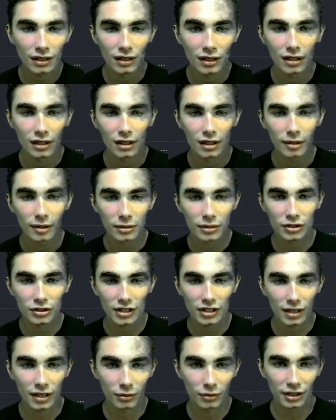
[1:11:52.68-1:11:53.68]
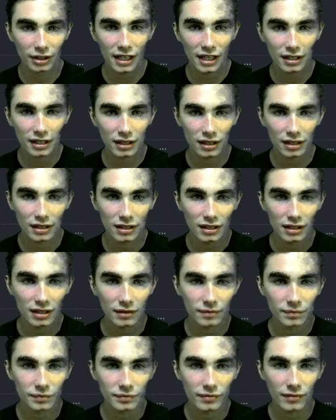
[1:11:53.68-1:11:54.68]
But so yeah, we're getting the
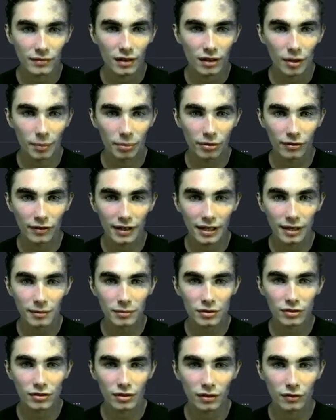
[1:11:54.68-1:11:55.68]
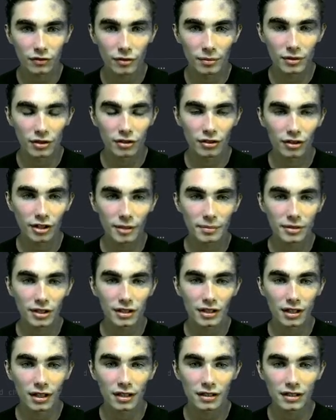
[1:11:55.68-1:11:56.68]
params from the decrypted
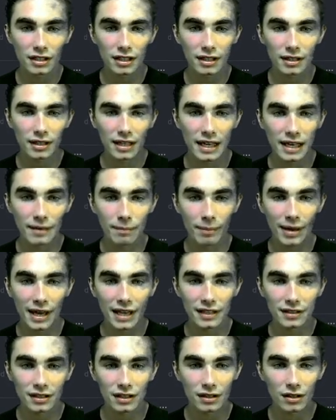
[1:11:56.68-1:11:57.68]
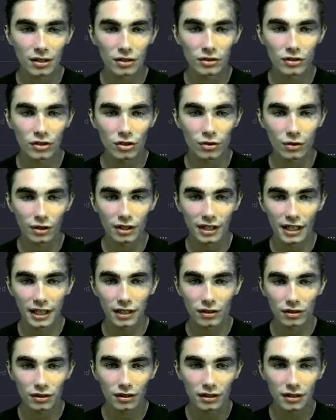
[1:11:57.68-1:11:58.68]
content and passing those to our
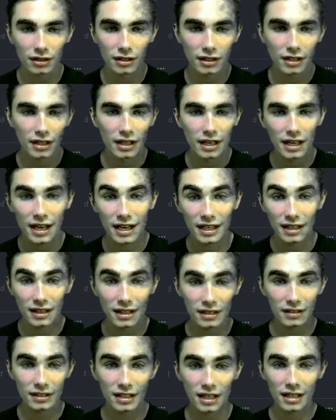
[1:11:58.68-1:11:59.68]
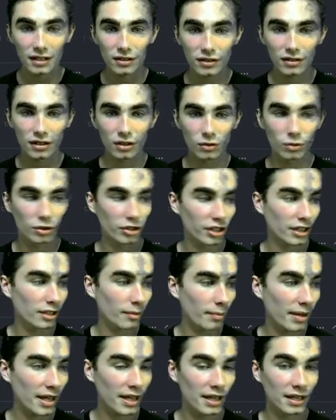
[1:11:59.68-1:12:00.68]
handler. And in this case, because we're trying to
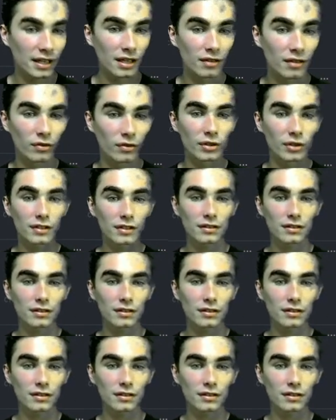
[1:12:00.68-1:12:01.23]
pay an invoice,